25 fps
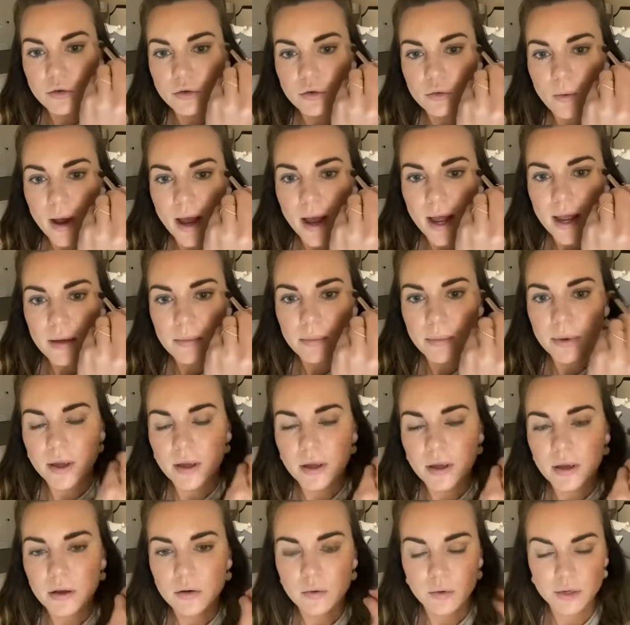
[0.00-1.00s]
wipe,
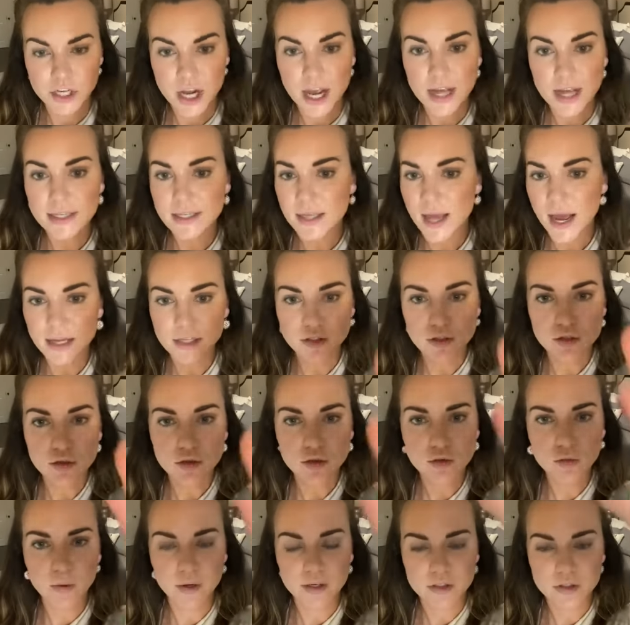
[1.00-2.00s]
which I do
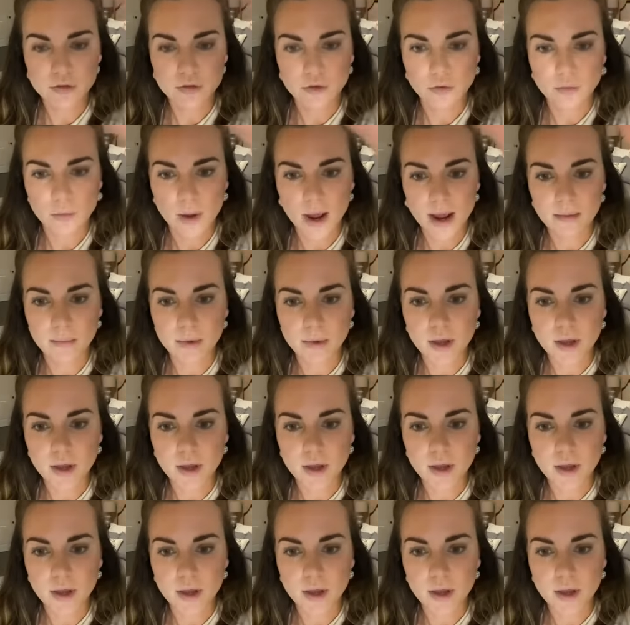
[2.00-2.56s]
windshield wipe,